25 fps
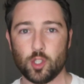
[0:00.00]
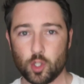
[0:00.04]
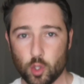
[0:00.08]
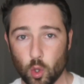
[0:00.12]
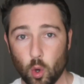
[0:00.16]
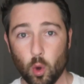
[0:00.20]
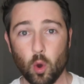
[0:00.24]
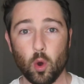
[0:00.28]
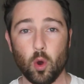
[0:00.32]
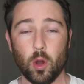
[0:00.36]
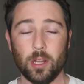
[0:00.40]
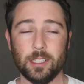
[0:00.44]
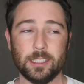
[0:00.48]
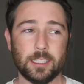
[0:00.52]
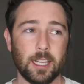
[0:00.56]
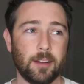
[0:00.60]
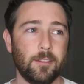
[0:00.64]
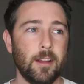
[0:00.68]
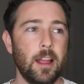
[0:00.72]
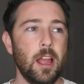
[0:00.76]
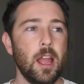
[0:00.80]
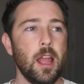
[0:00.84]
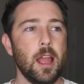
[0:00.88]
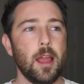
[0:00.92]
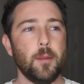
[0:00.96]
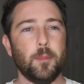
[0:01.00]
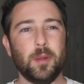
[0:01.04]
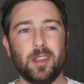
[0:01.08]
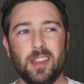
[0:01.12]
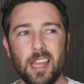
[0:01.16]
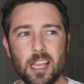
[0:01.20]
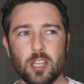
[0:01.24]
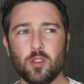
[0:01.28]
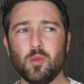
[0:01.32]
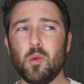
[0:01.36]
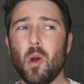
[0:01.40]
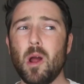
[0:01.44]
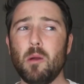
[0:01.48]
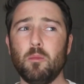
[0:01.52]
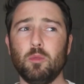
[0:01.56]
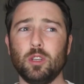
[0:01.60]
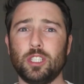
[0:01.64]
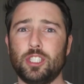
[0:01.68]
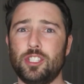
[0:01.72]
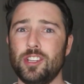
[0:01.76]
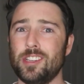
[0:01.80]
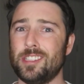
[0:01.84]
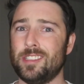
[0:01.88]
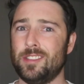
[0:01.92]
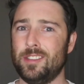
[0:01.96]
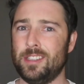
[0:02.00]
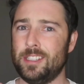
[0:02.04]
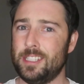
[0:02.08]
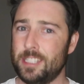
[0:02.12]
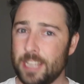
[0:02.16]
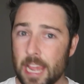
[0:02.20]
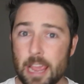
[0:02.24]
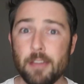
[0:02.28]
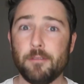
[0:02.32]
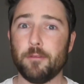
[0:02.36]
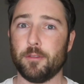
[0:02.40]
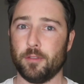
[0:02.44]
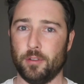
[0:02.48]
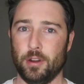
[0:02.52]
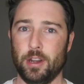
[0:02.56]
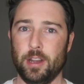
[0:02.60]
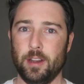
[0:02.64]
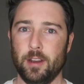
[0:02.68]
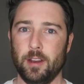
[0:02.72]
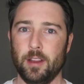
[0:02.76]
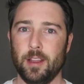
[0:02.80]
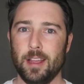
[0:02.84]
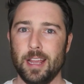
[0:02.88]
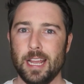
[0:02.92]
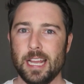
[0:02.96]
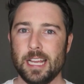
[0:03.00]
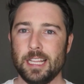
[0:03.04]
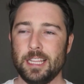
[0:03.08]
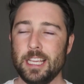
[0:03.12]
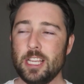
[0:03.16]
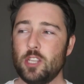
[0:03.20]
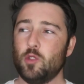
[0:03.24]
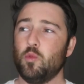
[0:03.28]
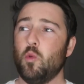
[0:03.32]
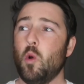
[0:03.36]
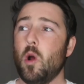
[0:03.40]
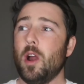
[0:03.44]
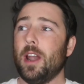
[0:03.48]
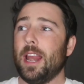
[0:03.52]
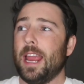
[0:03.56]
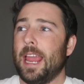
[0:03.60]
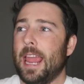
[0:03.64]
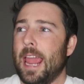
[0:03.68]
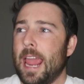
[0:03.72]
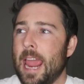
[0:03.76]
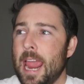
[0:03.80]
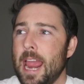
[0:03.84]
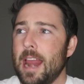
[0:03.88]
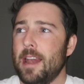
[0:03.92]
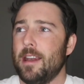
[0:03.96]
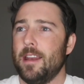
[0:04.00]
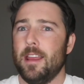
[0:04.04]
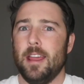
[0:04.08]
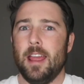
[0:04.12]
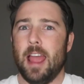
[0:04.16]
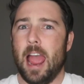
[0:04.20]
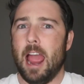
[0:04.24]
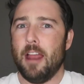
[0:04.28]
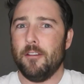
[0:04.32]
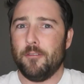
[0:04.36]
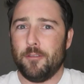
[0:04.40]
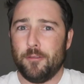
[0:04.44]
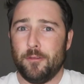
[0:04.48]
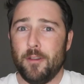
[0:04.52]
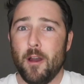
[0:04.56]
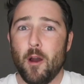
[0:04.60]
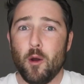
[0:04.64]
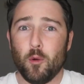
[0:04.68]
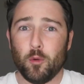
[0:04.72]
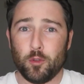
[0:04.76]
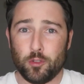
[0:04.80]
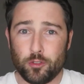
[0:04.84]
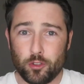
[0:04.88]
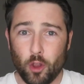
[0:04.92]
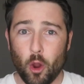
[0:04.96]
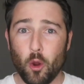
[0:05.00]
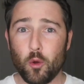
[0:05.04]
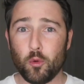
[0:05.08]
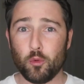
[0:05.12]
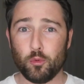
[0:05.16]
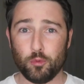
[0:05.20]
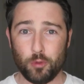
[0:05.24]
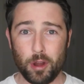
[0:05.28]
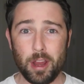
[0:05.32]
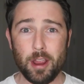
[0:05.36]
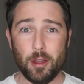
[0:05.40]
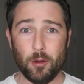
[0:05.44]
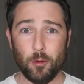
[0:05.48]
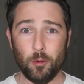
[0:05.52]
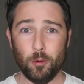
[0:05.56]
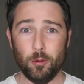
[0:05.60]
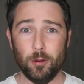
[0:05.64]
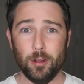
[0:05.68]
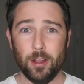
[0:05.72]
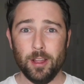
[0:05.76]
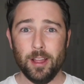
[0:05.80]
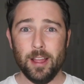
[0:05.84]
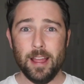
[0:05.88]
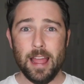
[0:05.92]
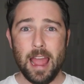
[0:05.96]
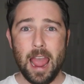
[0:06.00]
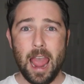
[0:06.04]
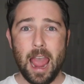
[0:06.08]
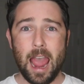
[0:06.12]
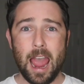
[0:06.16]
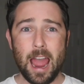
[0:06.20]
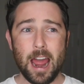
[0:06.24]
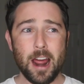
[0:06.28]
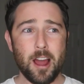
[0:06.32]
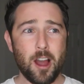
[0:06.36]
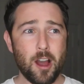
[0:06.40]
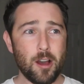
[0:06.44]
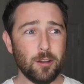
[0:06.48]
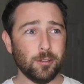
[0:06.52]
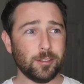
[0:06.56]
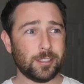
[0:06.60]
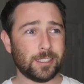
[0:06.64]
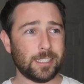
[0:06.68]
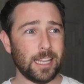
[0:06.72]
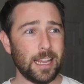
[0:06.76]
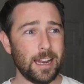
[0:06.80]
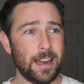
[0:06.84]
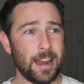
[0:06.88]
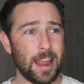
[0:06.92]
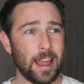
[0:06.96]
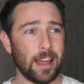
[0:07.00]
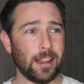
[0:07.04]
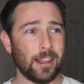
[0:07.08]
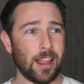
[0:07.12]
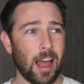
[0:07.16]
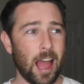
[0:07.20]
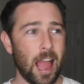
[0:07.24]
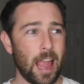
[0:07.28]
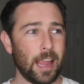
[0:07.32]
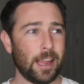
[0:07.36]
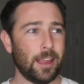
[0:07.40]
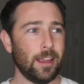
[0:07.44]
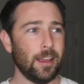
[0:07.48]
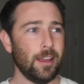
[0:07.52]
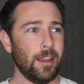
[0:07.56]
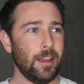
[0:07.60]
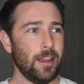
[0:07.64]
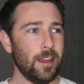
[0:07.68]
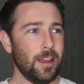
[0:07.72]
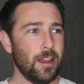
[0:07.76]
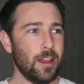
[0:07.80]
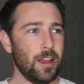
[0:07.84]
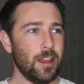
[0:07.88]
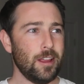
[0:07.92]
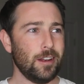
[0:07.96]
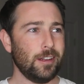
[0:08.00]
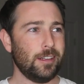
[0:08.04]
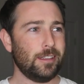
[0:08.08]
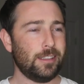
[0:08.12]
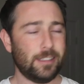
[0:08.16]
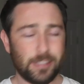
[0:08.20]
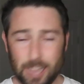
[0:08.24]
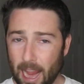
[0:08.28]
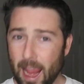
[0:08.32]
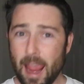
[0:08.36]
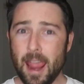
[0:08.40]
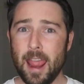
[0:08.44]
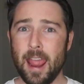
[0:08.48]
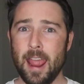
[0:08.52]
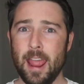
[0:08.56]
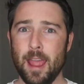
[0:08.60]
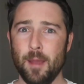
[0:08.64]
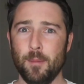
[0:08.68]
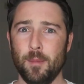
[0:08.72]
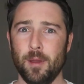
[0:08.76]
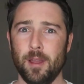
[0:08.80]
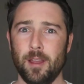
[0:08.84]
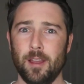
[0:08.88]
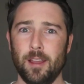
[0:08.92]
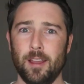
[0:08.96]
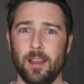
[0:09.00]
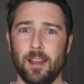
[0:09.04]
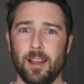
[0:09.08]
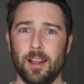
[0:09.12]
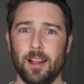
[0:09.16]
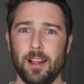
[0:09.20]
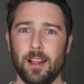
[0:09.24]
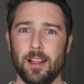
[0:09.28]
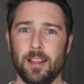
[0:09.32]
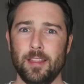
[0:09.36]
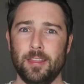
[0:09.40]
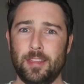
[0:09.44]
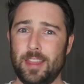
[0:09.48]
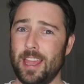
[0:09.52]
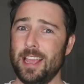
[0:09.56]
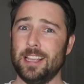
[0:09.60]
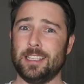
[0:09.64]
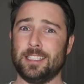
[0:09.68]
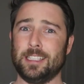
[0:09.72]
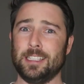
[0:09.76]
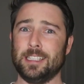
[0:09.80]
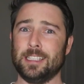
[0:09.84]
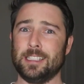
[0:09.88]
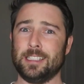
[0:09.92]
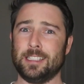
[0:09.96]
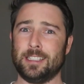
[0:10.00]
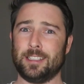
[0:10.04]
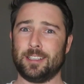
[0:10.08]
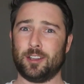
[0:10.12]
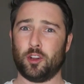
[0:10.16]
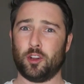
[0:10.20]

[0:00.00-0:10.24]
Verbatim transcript: Saw and stuff. But this one was just different. This one hit and felt so real. And I was sitting there like, damn, this is